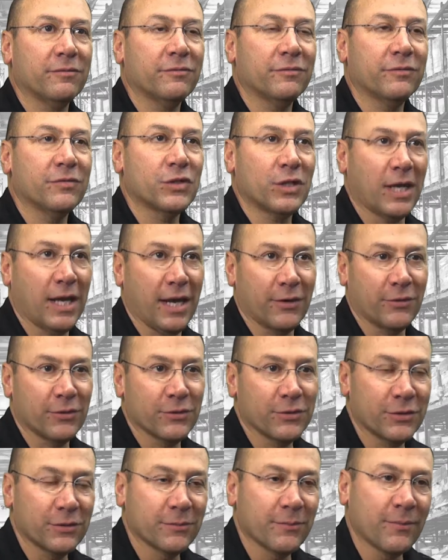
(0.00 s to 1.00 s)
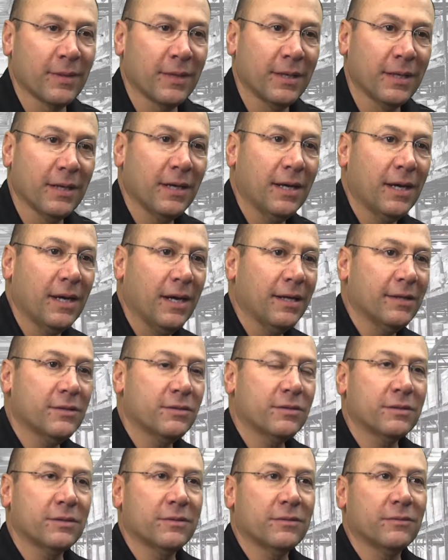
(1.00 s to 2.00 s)
of scanners.
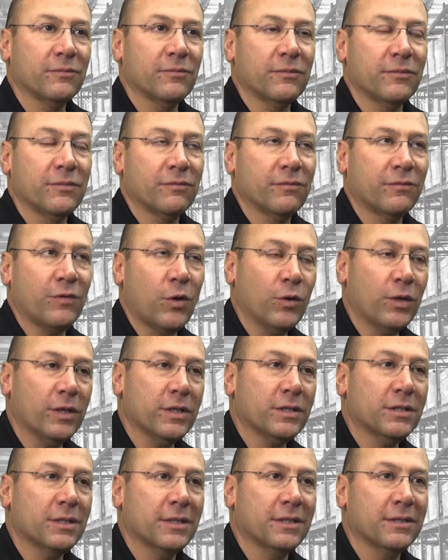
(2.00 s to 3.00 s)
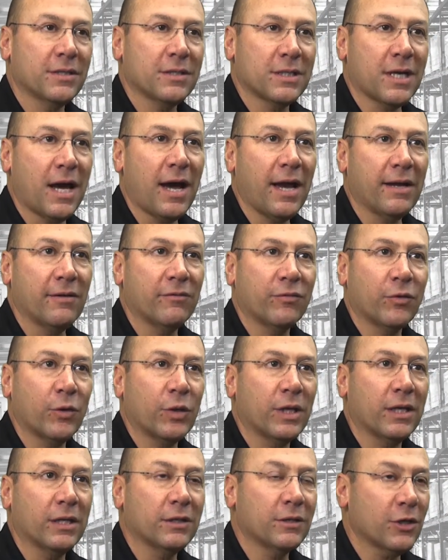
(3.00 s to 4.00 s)
It's focused and designed
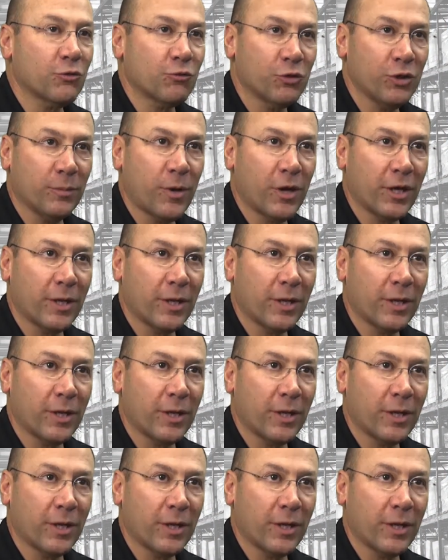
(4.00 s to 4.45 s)
for the industrial